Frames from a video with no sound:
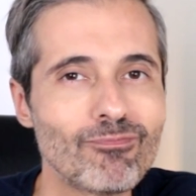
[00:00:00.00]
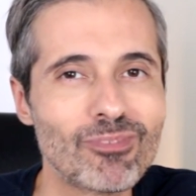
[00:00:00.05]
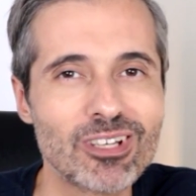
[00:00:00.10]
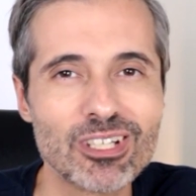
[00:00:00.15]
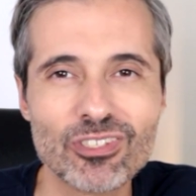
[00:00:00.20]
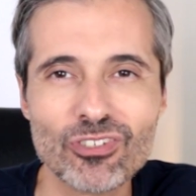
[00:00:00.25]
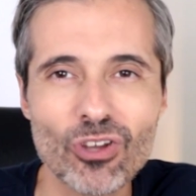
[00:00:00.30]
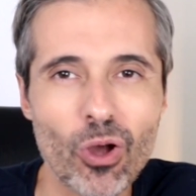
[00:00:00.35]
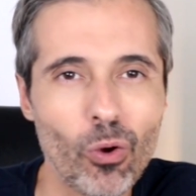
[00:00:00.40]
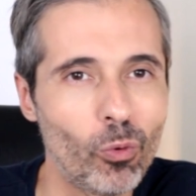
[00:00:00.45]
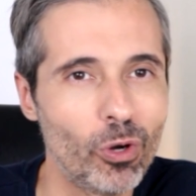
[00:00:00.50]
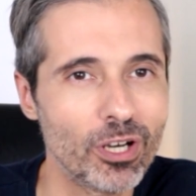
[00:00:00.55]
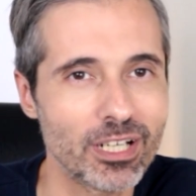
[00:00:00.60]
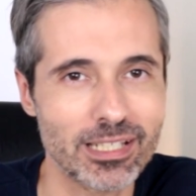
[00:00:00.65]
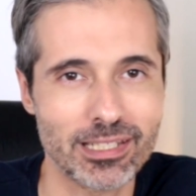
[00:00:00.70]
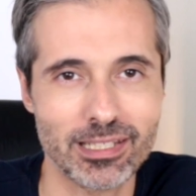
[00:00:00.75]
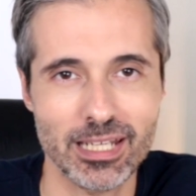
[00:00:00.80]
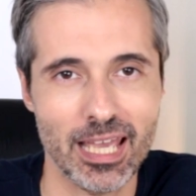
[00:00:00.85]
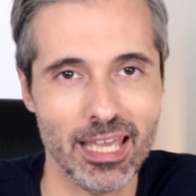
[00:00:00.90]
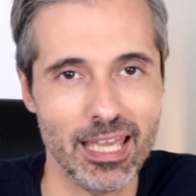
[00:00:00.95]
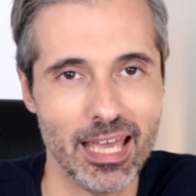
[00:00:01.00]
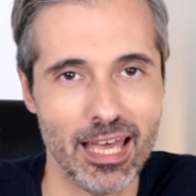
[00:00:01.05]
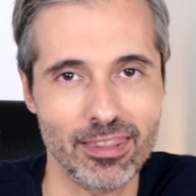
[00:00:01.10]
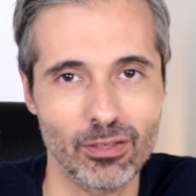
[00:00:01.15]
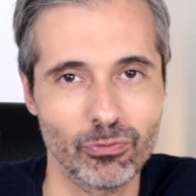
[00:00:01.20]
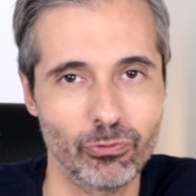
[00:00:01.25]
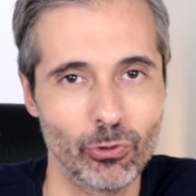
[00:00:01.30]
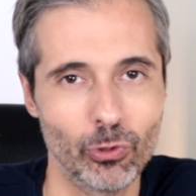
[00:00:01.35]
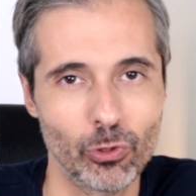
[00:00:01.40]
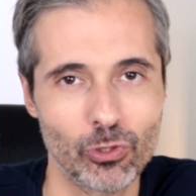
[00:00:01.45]
does not want to stay at
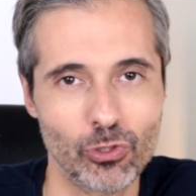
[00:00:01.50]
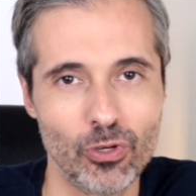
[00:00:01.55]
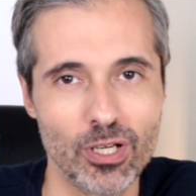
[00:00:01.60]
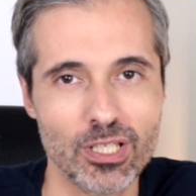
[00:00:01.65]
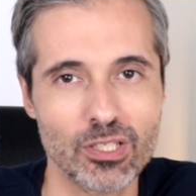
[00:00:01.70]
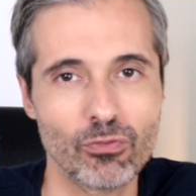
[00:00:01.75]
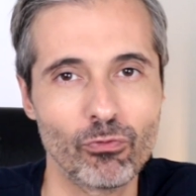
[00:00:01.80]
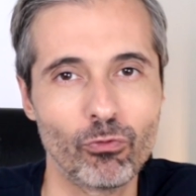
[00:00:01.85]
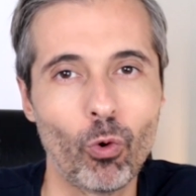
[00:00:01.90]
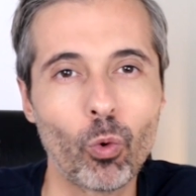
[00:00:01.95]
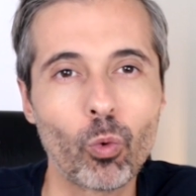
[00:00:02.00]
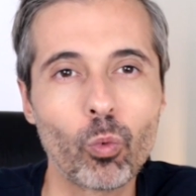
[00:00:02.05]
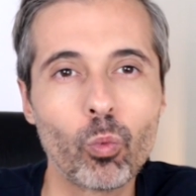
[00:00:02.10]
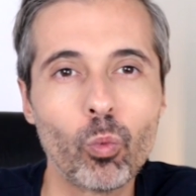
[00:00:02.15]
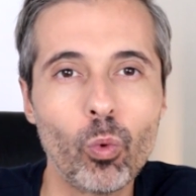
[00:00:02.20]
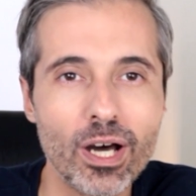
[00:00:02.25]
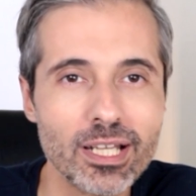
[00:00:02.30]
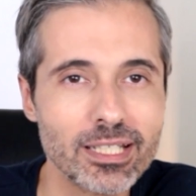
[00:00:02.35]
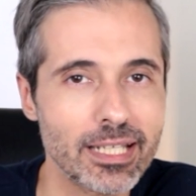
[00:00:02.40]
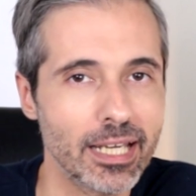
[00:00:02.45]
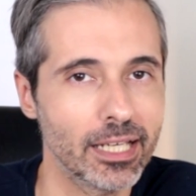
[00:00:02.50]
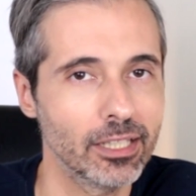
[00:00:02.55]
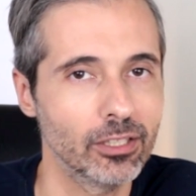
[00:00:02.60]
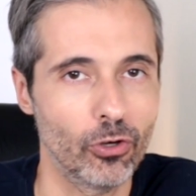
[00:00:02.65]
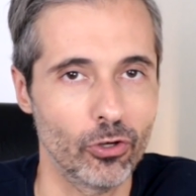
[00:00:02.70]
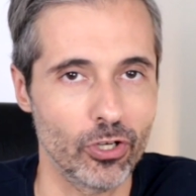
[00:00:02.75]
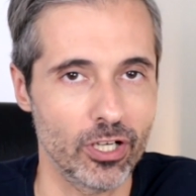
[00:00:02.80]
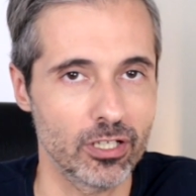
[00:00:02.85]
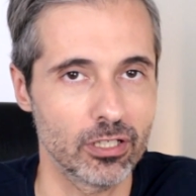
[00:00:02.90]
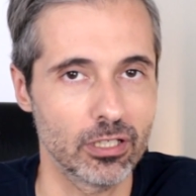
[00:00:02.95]
the fortress for one day
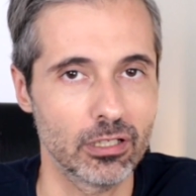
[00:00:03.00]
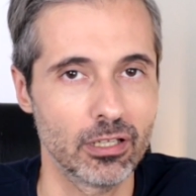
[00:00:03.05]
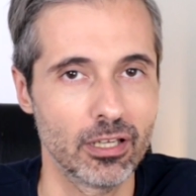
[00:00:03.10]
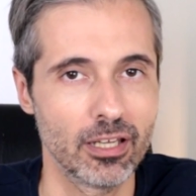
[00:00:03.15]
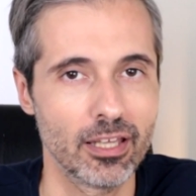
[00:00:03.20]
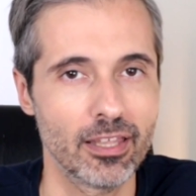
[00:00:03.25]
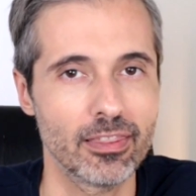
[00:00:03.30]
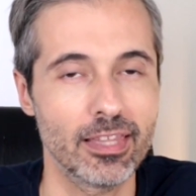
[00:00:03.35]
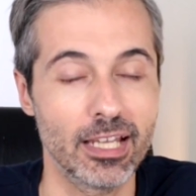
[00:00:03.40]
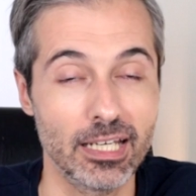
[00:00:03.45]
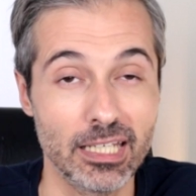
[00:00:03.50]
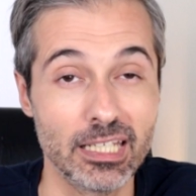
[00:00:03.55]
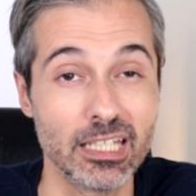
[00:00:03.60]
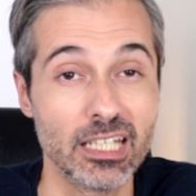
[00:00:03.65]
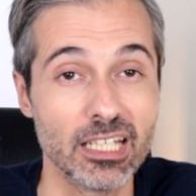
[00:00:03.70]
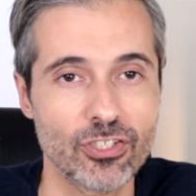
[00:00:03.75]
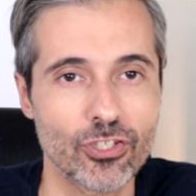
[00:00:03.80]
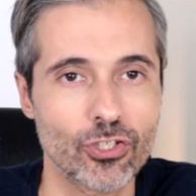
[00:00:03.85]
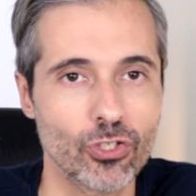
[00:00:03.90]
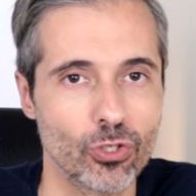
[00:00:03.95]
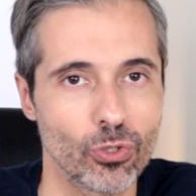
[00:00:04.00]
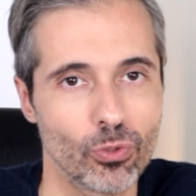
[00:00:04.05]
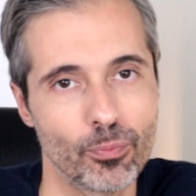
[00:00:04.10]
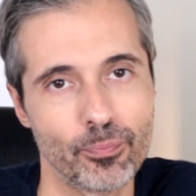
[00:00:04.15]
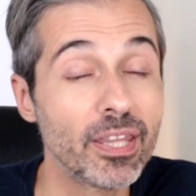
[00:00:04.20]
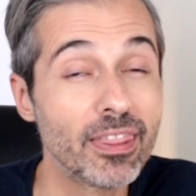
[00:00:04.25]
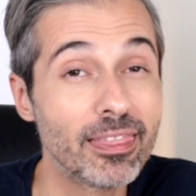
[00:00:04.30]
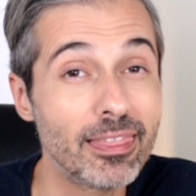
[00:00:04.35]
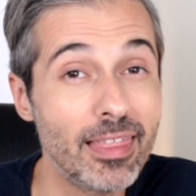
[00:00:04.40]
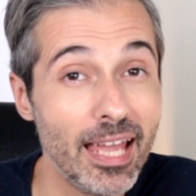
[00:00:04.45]
longer than he needs to.
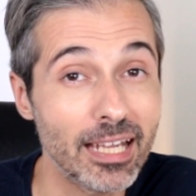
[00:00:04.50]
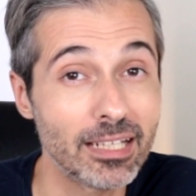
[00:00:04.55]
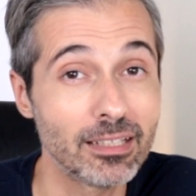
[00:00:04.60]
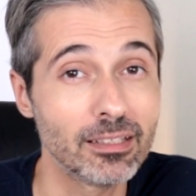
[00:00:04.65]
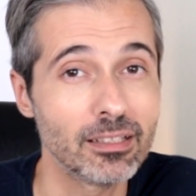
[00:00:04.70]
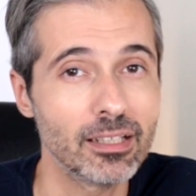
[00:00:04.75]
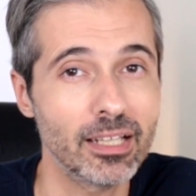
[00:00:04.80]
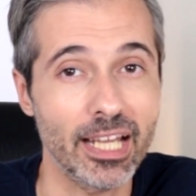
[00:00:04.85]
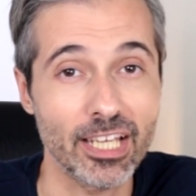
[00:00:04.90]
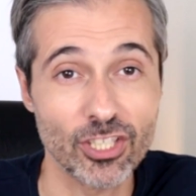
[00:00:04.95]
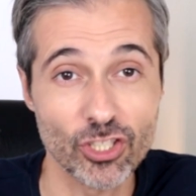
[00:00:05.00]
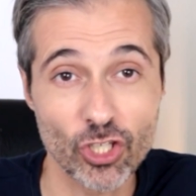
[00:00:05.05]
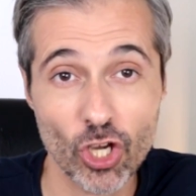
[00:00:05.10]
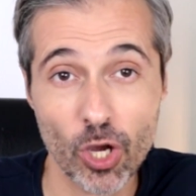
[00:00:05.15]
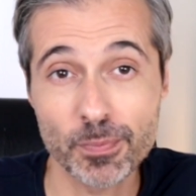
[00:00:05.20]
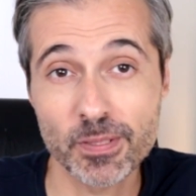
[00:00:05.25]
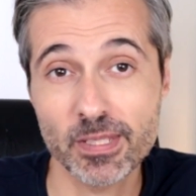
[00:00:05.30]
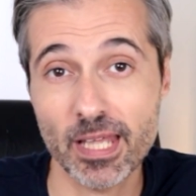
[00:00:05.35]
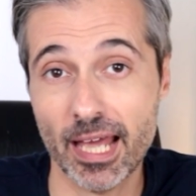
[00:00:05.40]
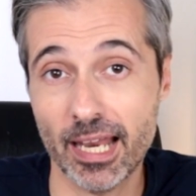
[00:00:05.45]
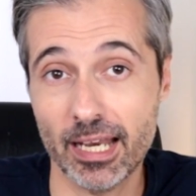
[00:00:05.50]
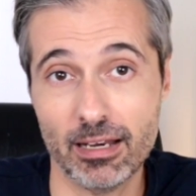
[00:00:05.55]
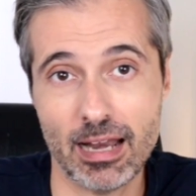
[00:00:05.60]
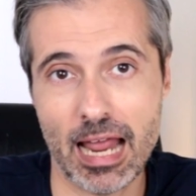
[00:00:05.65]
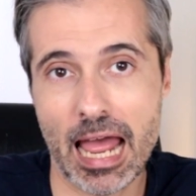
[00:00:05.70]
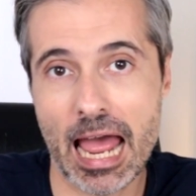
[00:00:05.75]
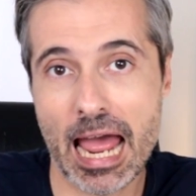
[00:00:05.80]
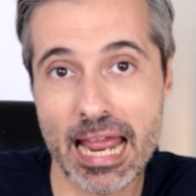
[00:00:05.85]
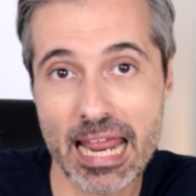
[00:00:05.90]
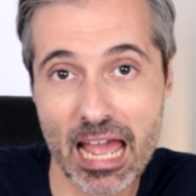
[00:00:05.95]
But then, like jobs that
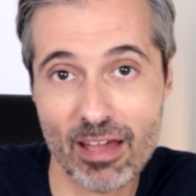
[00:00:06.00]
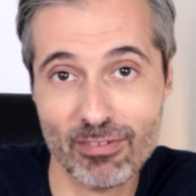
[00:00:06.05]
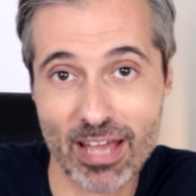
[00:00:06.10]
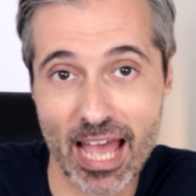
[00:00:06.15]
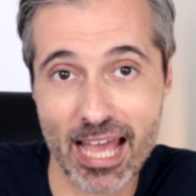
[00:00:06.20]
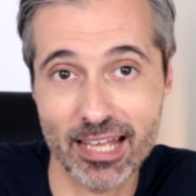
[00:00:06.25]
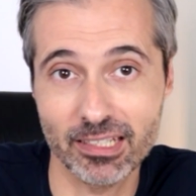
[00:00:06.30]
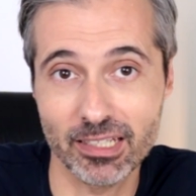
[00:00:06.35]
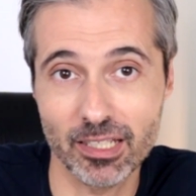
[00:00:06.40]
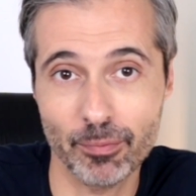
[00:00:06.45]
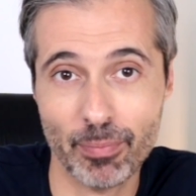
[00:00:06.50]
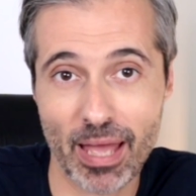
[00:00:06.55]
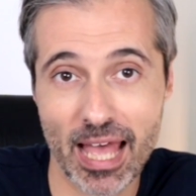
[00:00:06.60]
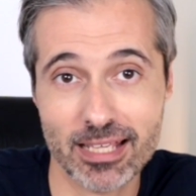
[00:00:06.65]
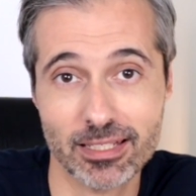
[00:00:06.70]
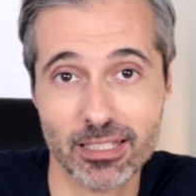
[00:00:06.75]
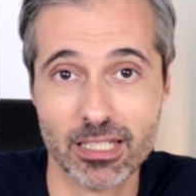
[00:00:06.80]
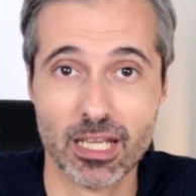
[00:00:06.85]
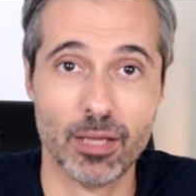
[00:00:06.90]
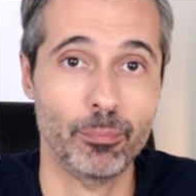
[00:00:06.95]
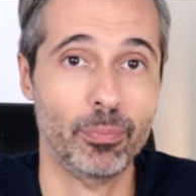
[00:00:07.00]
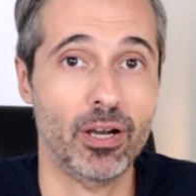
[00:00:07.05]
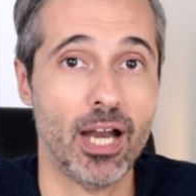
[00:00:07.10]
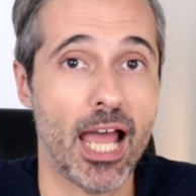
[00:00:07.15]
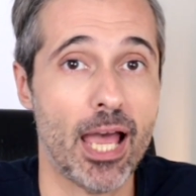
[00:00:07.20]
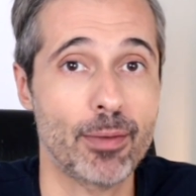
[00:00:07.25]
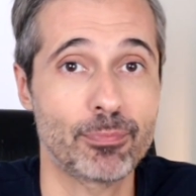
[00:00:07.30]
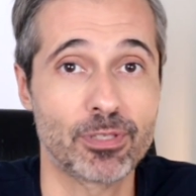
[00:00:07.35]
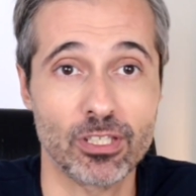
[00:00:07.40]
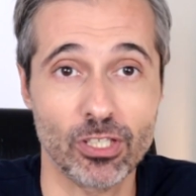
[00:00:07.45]
I have had in the past, and
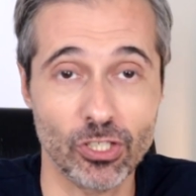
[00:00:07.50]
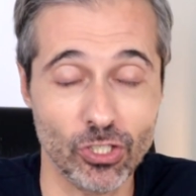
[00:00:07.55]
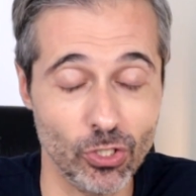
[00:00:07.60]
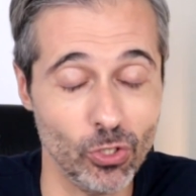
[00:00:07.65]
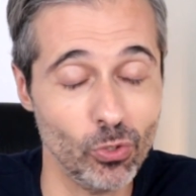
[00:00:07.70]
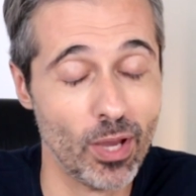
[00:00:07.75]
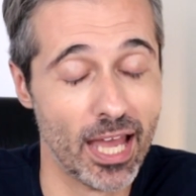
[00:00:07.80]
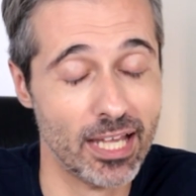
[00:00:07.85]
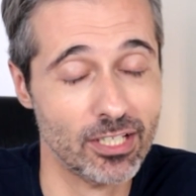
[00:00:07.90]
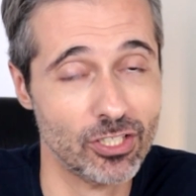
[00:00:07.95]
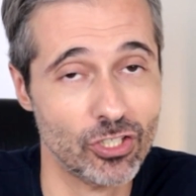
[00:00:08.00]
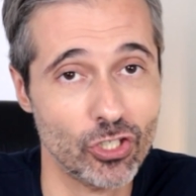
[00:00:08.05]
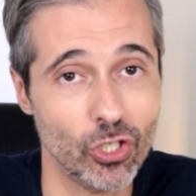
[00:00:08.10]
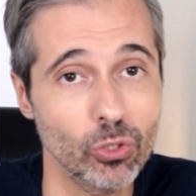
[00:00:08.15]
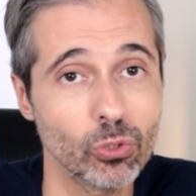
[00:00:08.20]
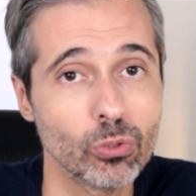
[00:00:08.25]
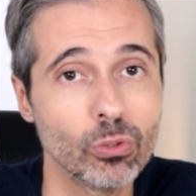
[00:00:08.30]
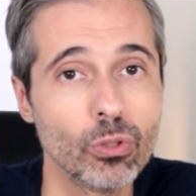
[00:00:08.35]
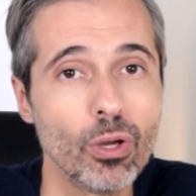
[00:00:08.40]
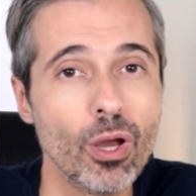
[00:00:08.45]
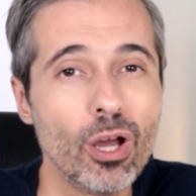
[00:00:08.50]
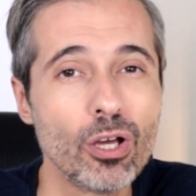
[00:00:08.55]
perhaps you had too,